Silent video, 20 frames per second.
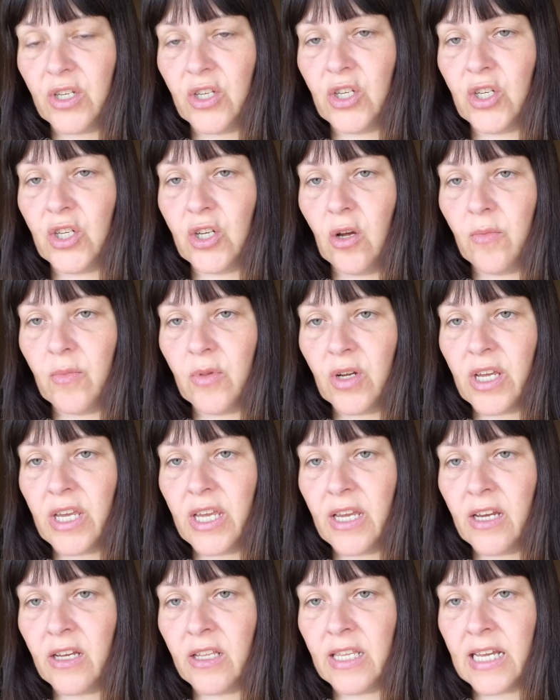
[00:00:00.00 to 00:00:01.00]
Stop
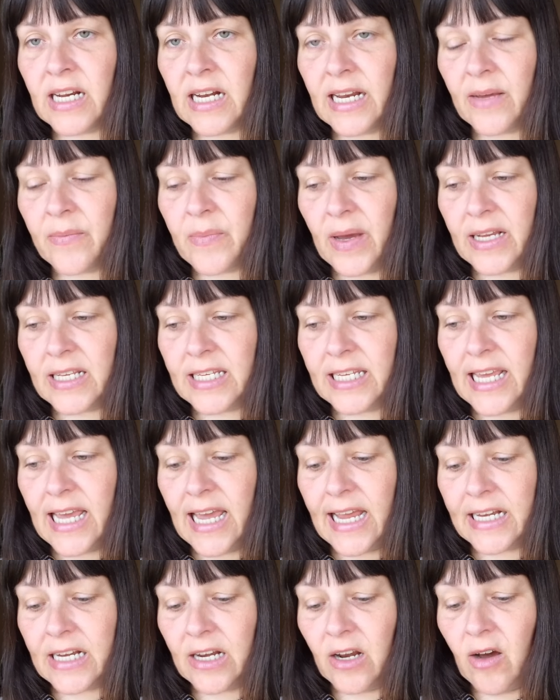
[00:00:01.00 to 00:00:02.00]
looking at the clickbaity
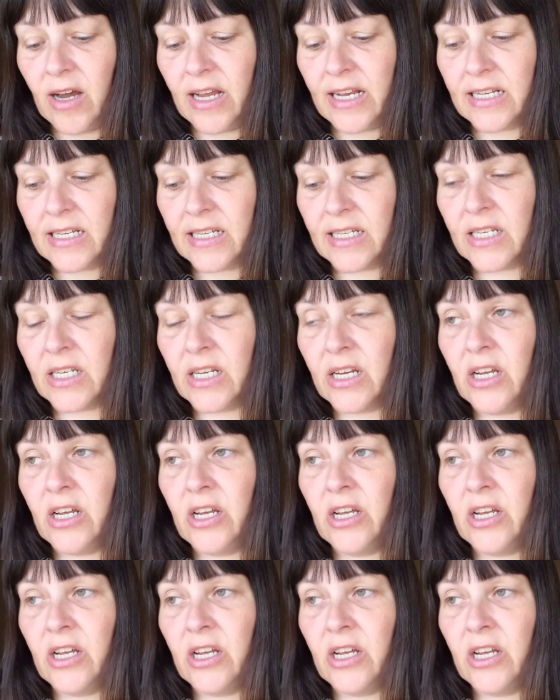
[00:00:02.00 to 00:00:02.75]
headlines.